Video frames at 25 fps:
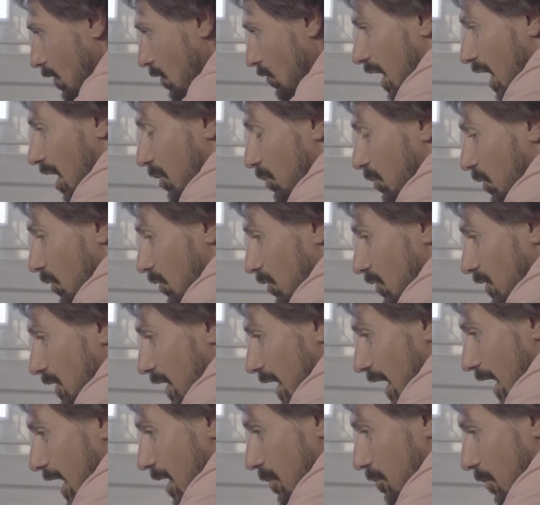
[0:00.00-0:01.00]
Hi Bjorn,
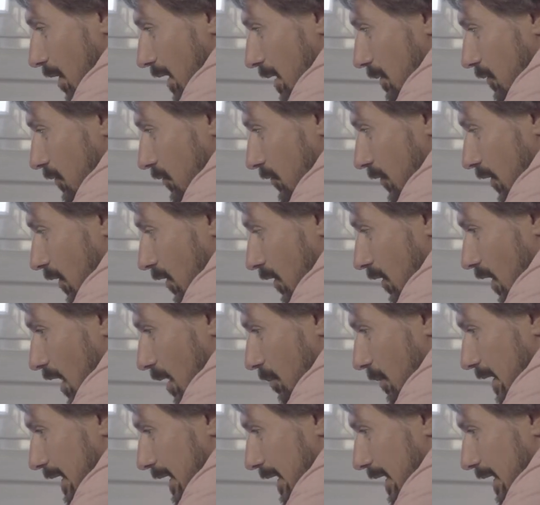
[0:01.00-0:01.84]
uh, my name's Phil, I'm